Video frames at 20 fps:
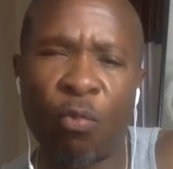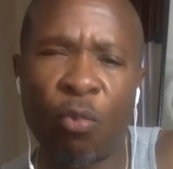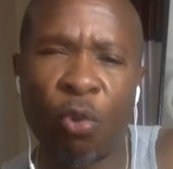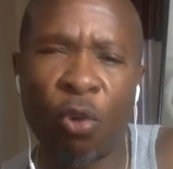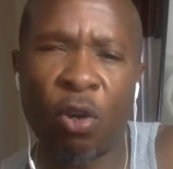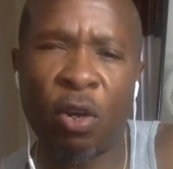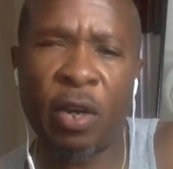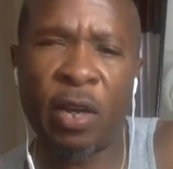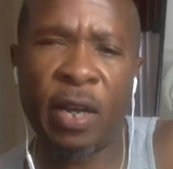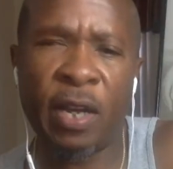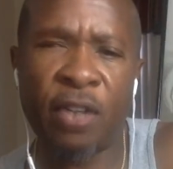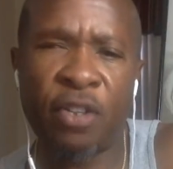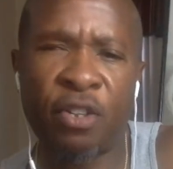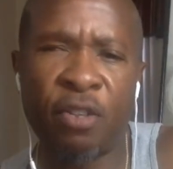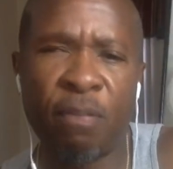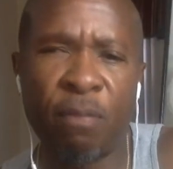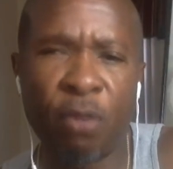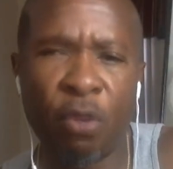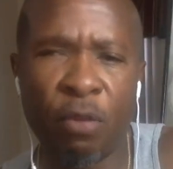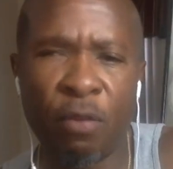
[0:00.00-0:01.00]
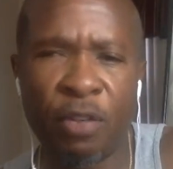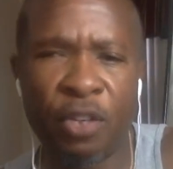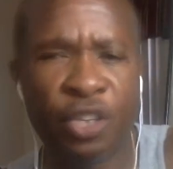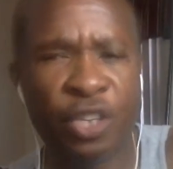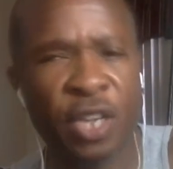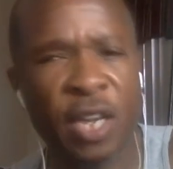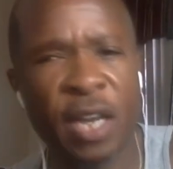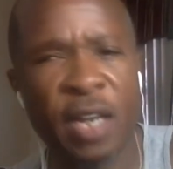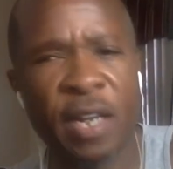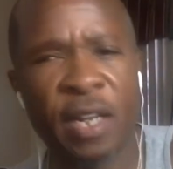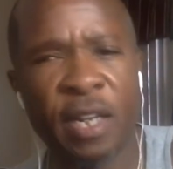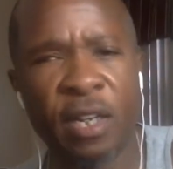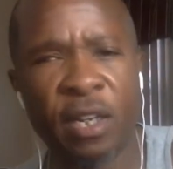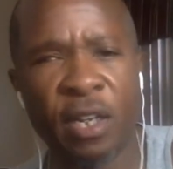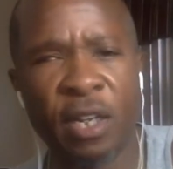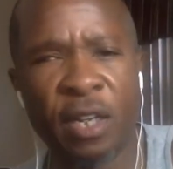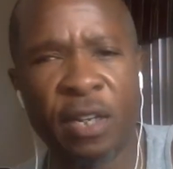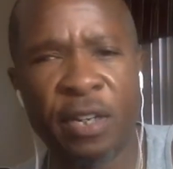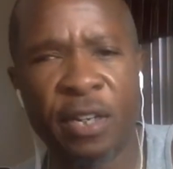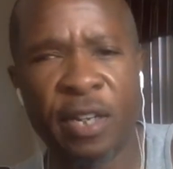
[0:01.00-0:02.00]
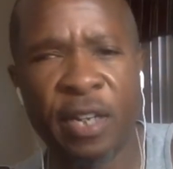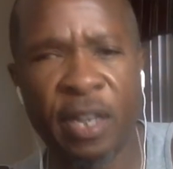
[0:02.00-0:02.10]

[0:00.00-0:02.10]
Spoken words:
war action movie shot in London,